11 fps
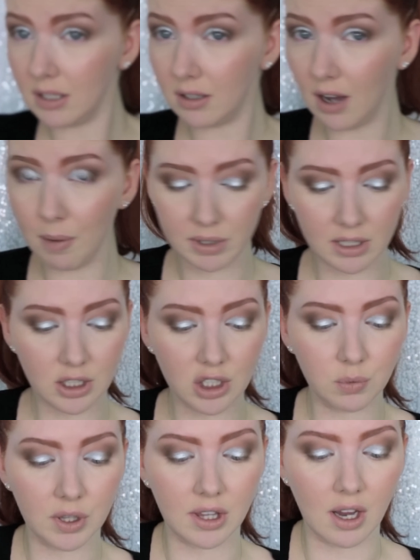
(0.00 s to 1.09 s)
in
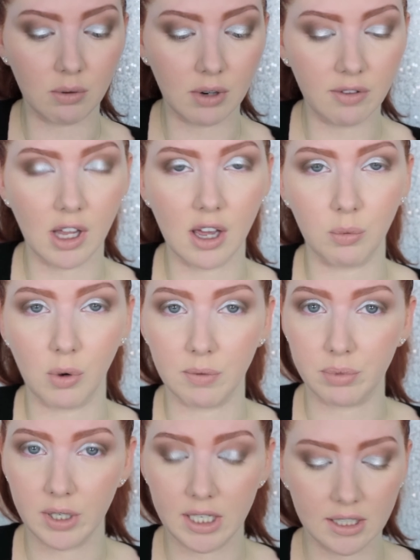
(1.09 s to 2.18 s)
competition with that Revlon
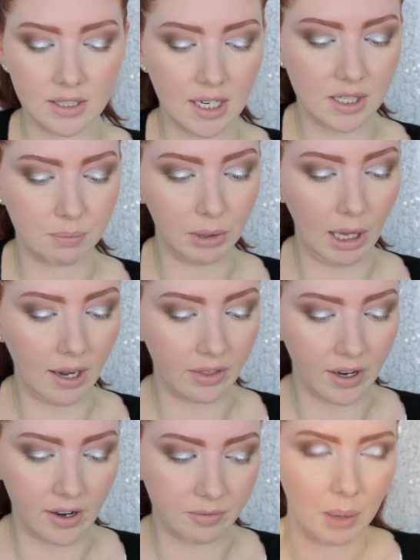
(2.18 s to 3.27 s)
one, pretty intense black
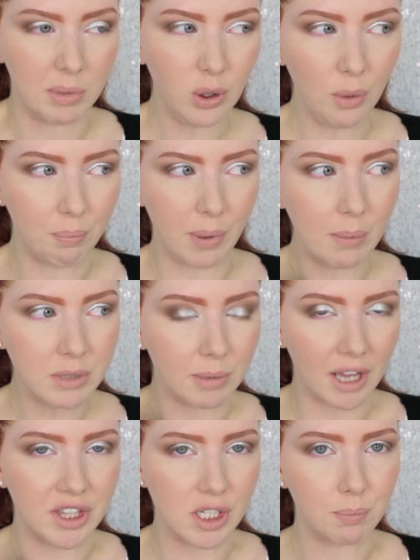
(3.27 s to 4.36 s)
there. I'm a little bummed
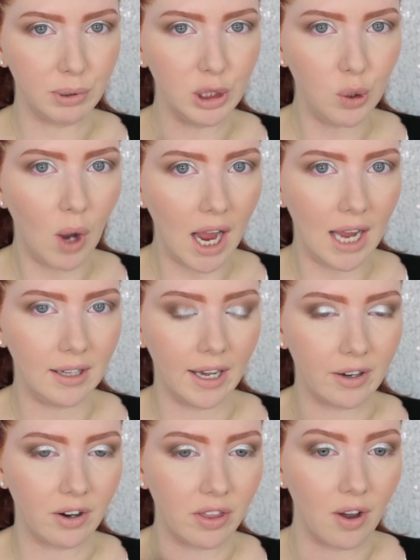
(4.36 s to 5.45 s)
about this blue
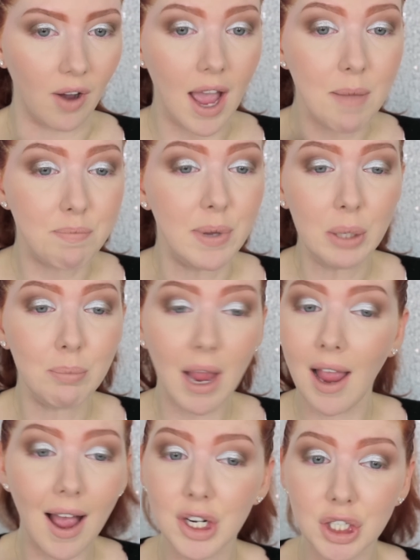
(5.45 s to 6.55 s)
eyeliner though. I built
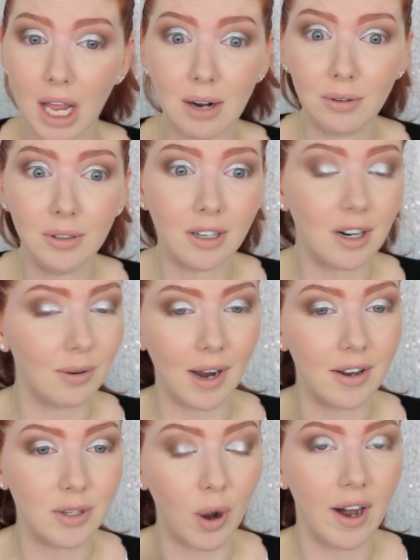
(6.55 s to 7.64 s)
my eyeshadow look
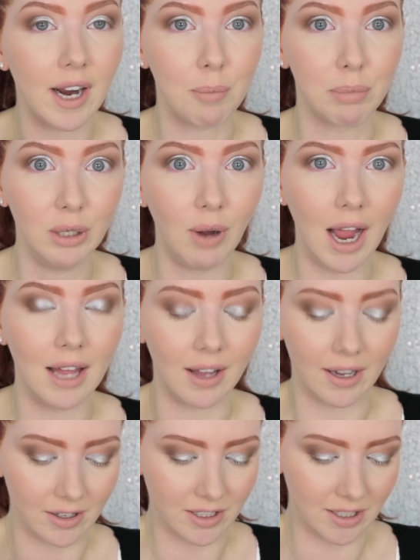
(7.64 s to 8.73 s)
around wearing a blue
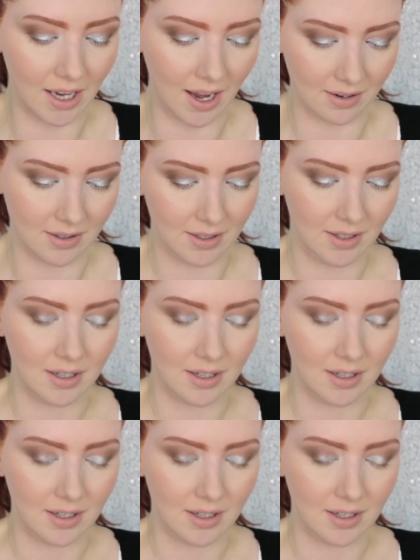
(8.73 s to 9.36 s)
eyeliner today.